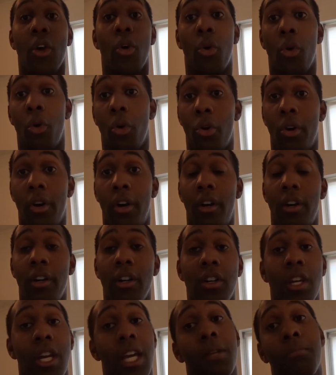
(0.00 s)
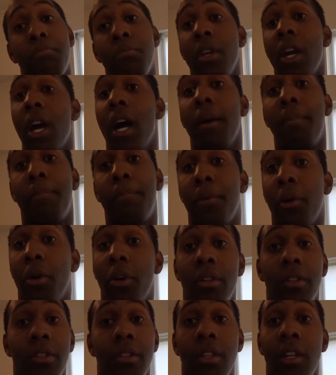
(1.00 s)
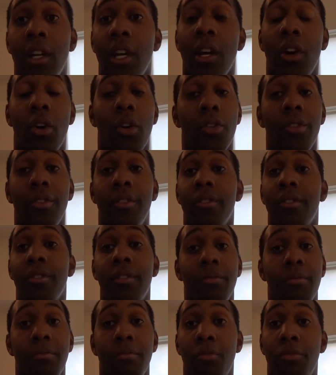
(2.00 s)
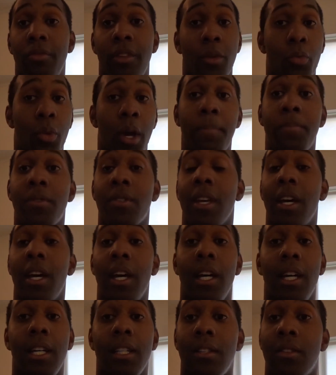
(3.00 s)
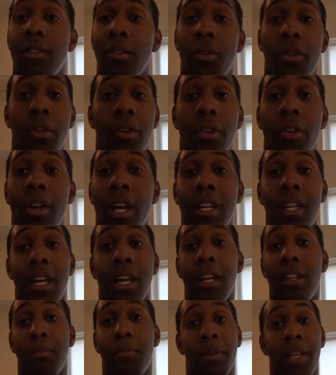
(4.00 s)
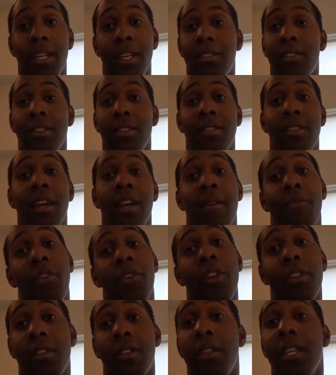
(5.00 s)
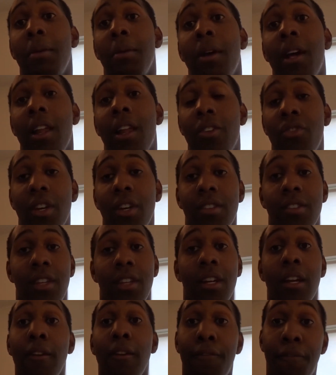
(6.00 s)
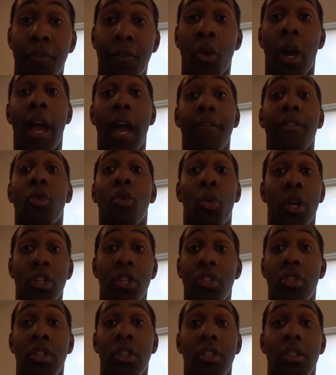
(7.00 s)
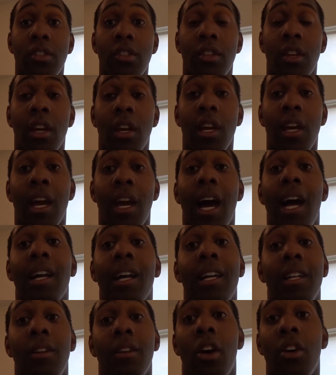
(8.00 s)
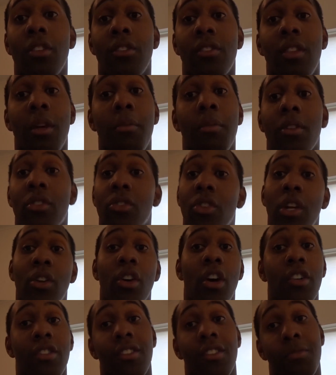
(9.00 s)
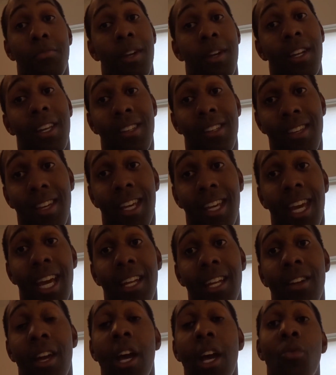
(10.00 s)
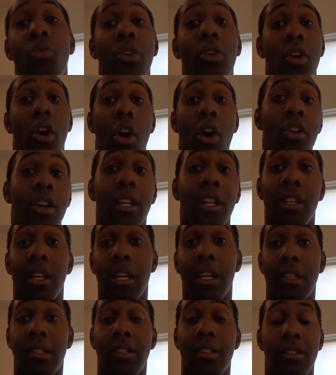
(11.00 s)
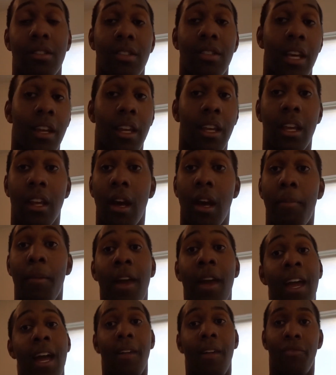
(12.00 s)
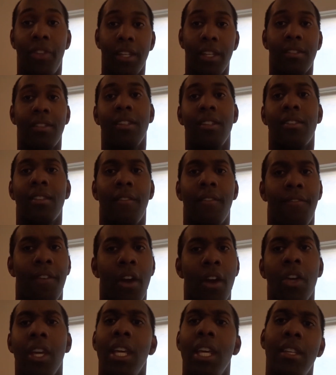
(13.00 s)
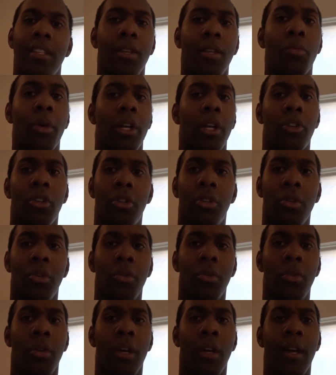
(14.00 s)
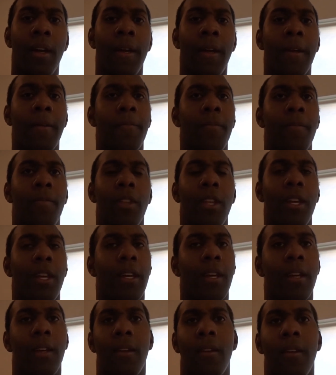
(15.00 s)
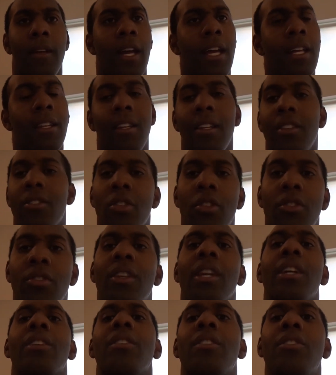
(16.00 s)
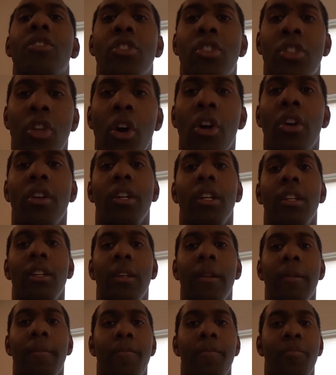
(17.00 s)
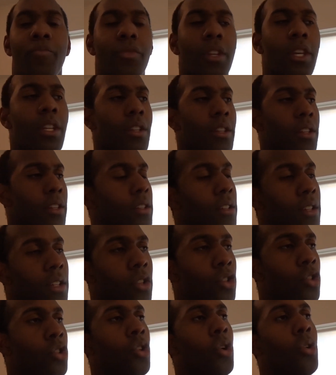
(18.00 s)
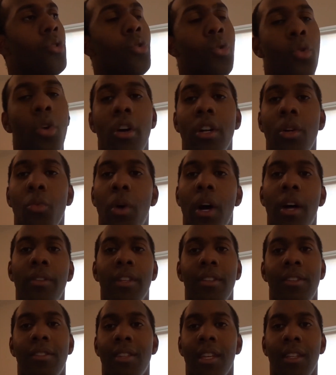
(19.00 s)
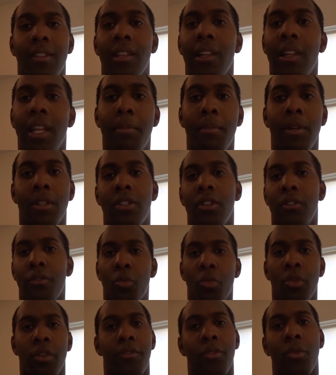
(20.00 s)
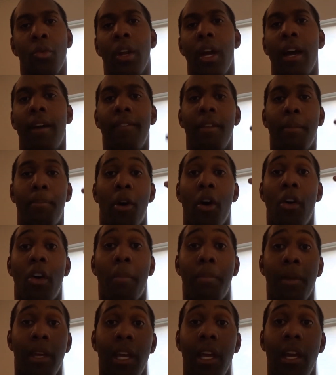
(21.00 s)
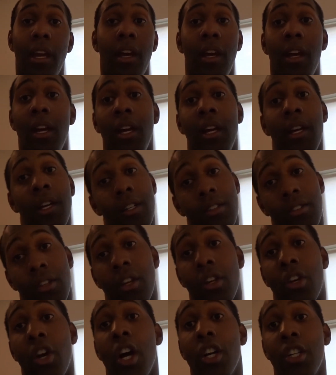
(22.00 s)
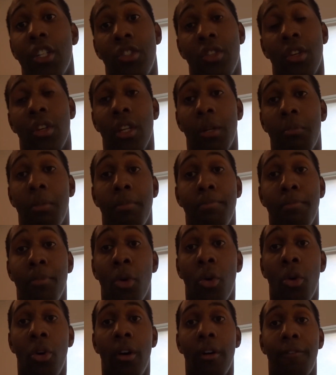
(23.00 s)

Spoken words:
Or hit me up on the website or any other places. There's an email address there. If you have questions, I can answer them and try to answer as many as I can regarding this, setting it up. This is a very easy way to do and sort of getting started. And you are the one that set the limit. If you want to have the bar up here, it's going to cost you a little bit more.